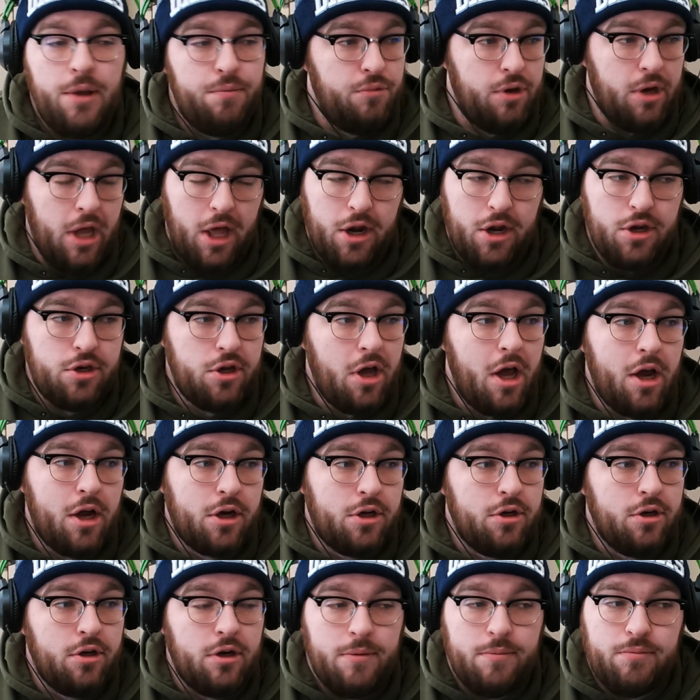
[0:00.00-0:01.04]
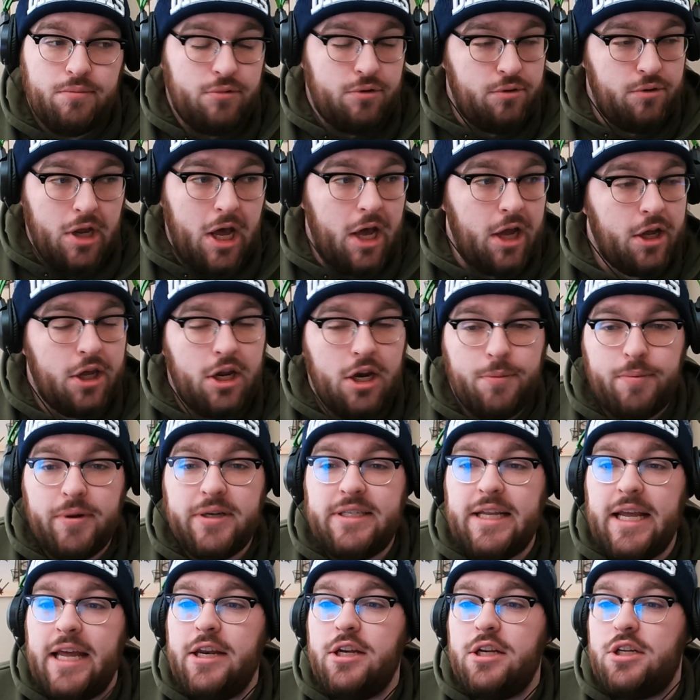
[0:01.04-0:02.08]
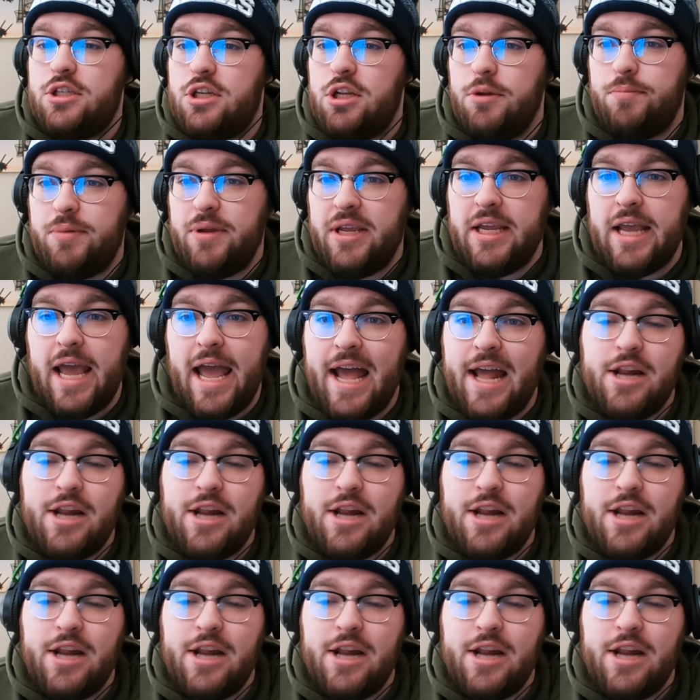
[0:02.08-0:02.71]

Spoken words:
Not a doctor. I'm not going to pretend to be